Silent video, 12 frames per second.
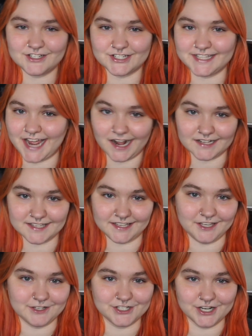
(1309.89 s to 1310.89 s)
just the
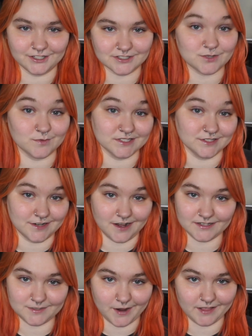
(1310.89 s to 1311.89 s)
execution just was
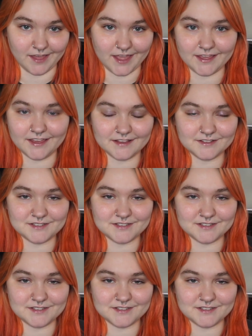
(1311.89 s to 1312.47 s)
not to my liking.